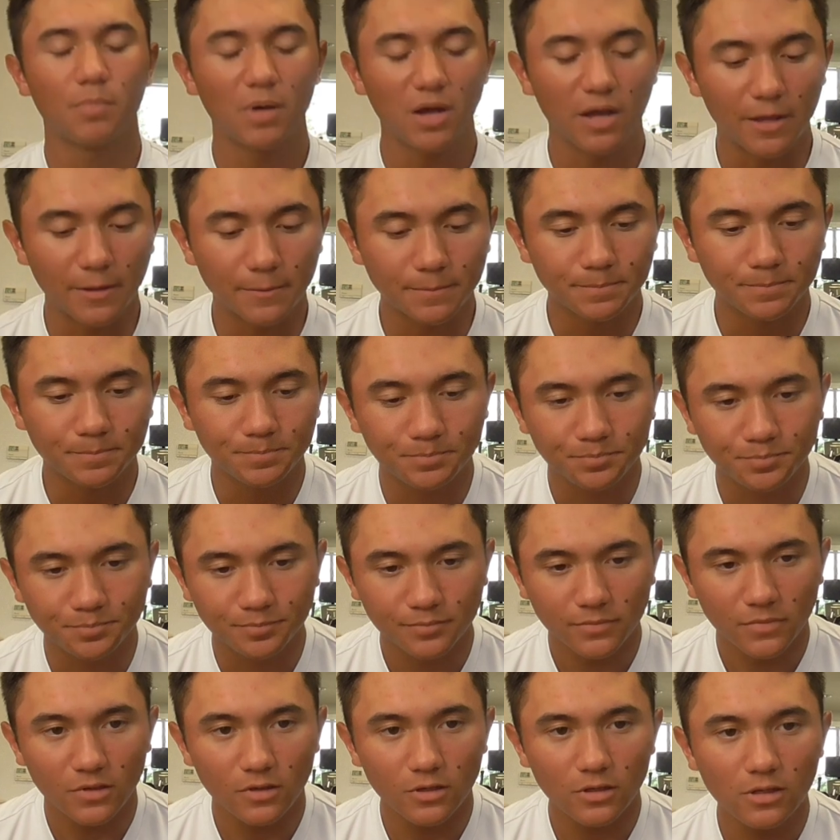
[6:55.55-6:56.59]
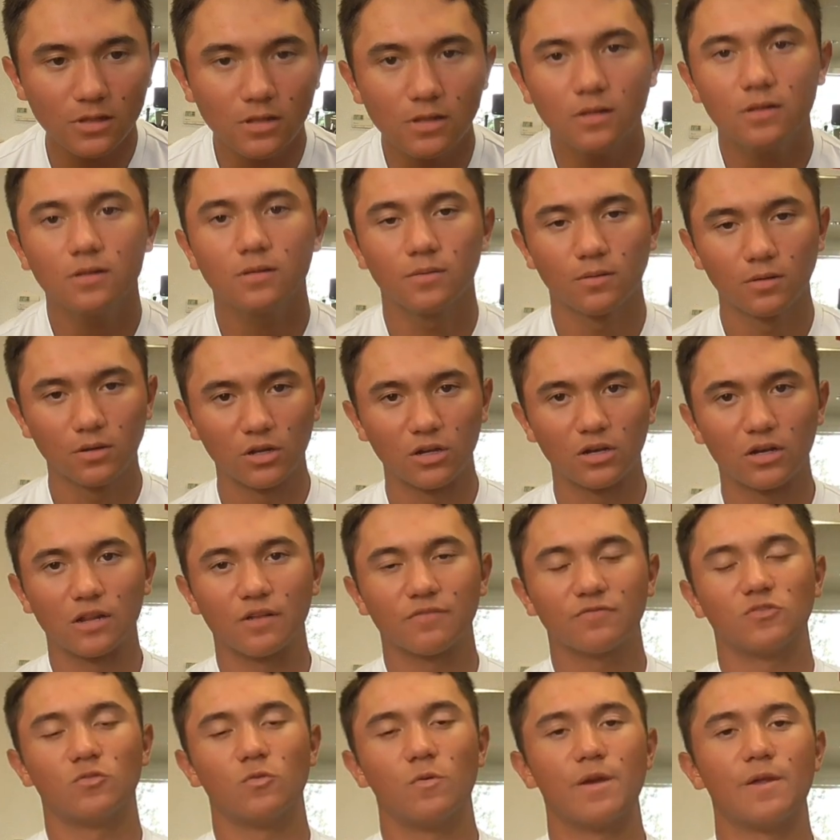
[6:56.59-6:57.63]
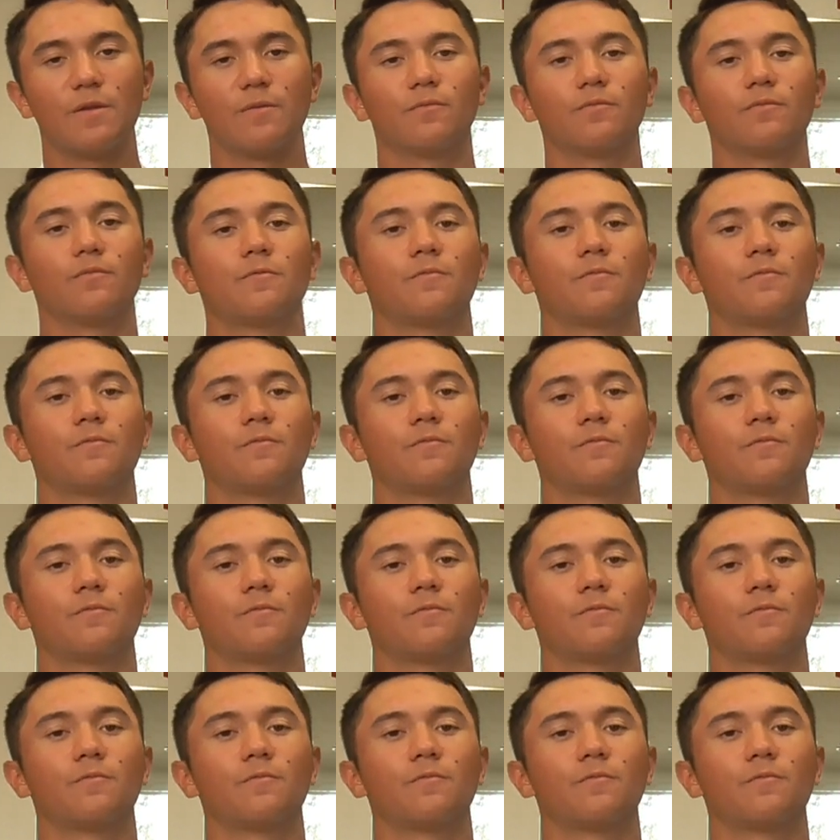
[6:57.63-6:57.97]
but good enough to win,